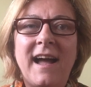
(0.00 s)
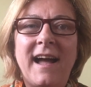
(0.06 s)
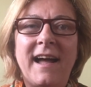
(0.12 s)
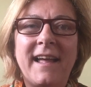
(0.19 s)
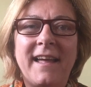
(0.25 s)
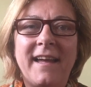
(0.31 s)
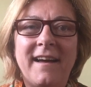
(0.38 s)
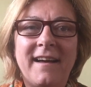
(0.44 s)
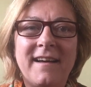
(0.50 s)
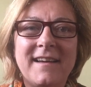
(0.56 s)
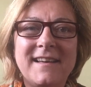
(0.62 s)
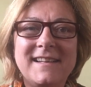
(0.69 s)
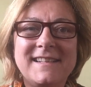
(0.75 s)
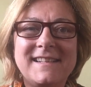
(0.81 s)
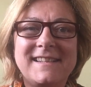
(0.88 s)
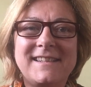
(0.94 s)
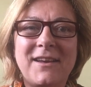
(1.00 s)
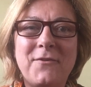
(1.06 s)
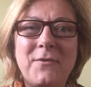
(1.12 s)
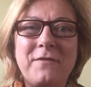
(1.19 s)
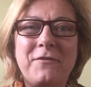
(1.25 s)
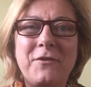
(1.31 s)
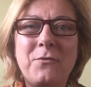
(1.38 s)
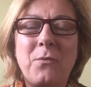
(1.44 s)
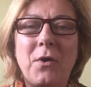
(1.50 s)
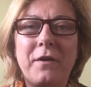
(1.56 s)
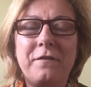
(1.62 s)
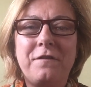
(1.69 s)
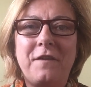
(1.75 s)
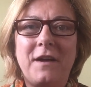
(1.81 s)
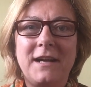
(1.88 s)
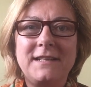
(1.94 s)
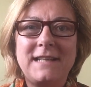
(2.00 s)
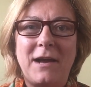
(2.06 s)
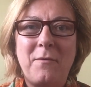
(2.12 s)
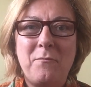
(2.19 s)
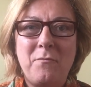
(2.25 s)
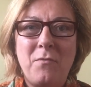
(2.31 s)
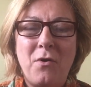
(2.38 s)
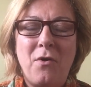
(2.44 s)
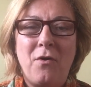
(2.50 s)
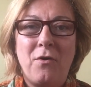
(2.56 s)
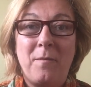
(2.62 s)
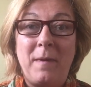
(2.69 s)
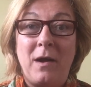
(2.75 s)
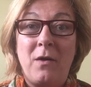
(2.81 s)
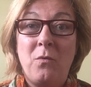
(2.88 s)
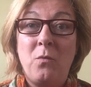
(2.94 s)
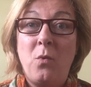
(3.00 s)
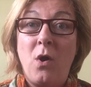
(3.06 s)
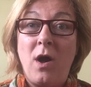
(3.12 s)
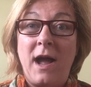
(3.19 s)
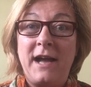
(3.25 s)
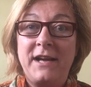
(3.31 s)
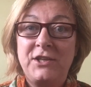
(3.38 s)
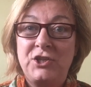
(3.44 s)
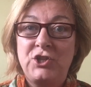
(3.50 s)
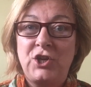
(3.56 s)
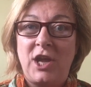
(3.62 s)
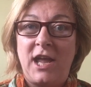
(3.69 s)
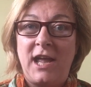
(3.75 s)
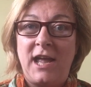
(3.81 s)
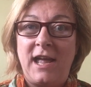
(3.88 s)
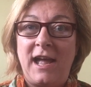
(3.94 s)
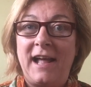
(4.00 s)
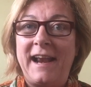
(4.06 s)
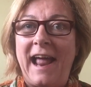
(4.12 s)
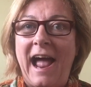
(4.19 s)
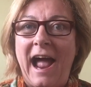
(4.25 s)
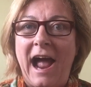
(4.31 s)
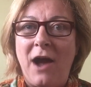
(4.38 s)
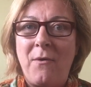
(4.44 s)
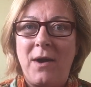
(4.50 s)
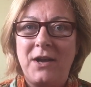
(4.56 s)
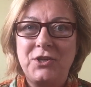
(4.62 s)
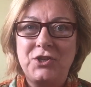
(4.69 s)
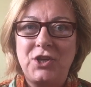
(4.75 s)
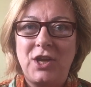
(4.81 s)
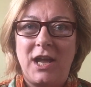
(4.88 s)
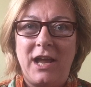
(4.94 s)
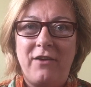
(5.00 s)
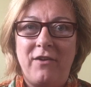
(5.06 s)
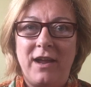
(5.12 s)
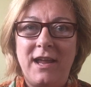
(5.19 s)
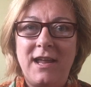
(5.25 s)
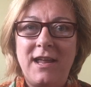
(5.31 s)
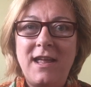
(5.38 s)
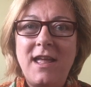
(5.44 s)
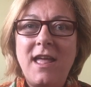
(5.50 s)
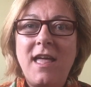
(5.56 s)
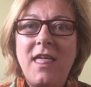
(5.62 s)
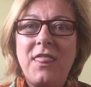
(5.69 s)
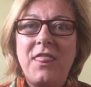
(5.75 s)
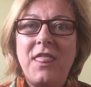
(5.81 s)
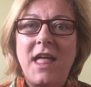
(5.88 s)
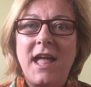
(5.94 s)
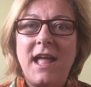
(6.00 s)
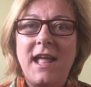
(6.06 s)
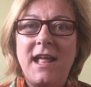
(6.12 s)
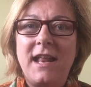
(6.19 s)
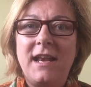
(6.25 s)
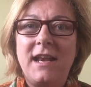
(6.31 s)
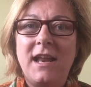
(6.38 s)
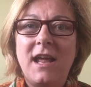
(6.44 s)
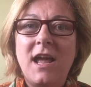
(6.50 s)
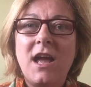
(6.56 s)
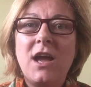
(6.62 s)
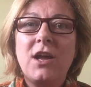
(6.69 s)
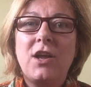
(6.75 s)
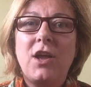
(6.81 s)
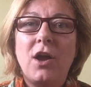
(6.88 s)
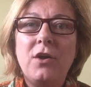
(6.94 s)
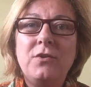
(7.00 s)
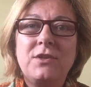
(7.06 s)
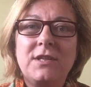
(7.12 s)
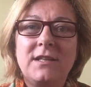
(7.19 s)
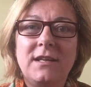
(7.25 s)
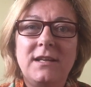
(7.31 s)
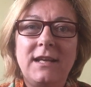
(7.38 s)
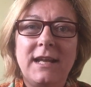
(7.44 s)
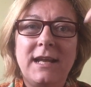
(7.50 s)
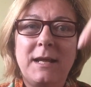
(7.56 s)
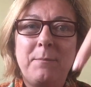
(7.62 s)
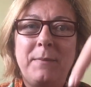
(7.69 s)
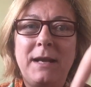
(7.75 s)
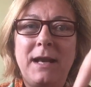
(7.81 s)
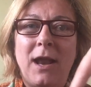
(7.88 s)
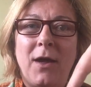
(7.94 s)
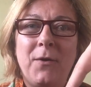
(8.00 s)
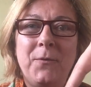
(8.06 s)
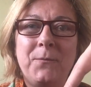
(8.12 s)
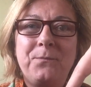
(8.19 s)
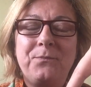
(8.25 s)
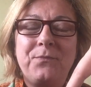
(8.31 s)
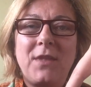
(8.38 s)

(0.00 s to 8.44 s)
Hiya. So if you want to find out more about what I share and how I share it, then go to the link below